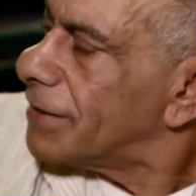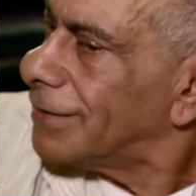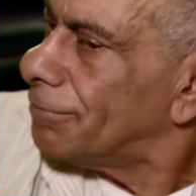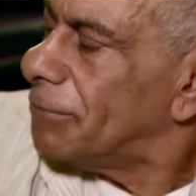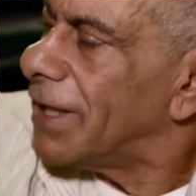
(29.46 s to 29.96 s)
to
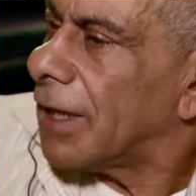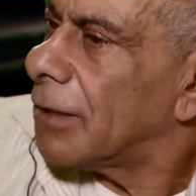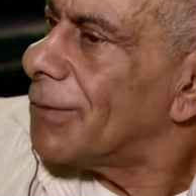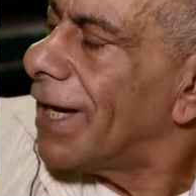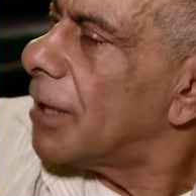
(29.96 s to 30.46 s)
get phone
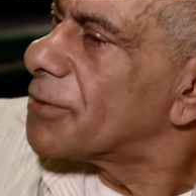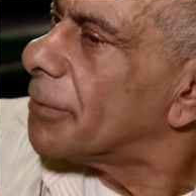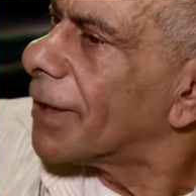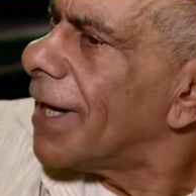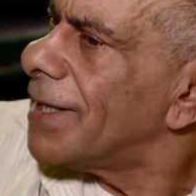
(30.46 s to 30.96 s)
and internet
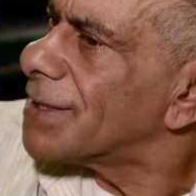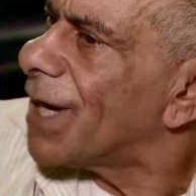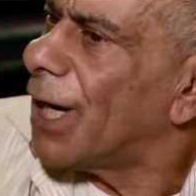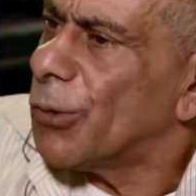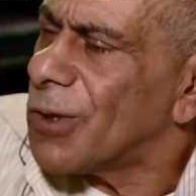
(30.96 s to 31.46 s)
service.
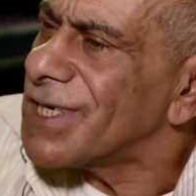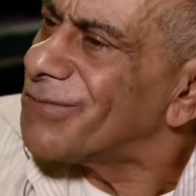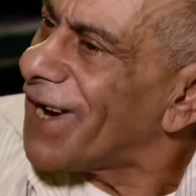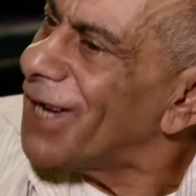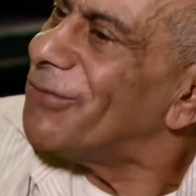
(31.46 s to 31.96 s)
He was
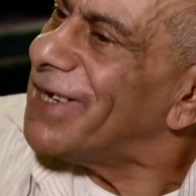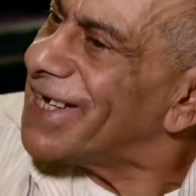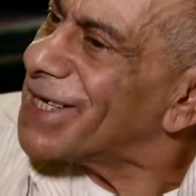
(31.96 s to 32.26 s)
told it would take